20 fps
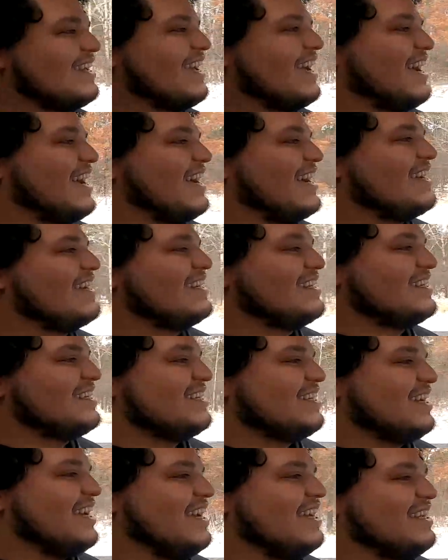Yeah.
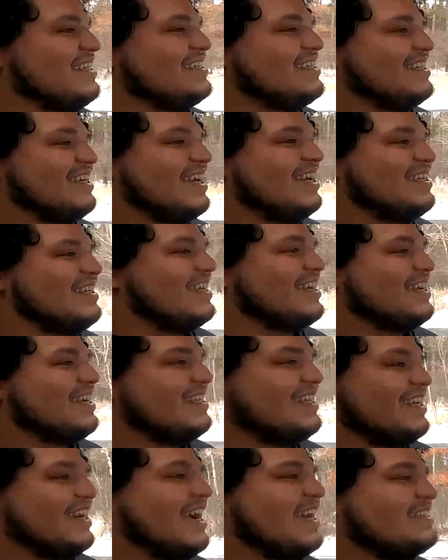
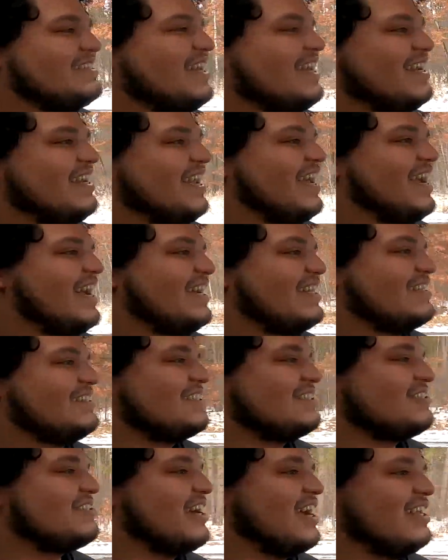And the guy said, yeah,
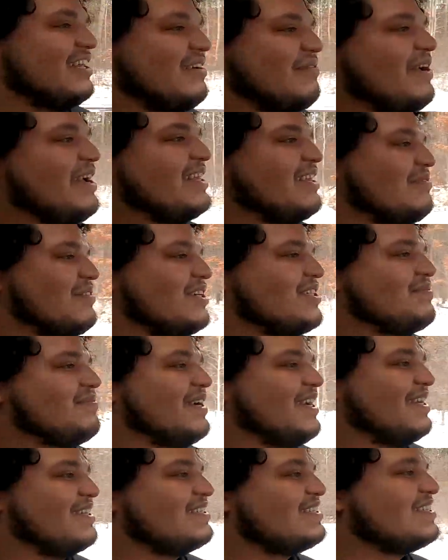just try not to make that much
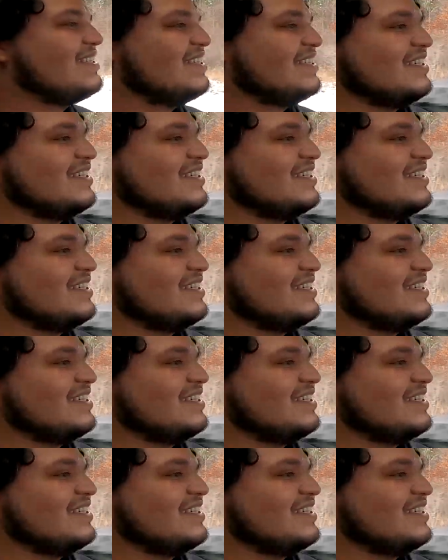mess.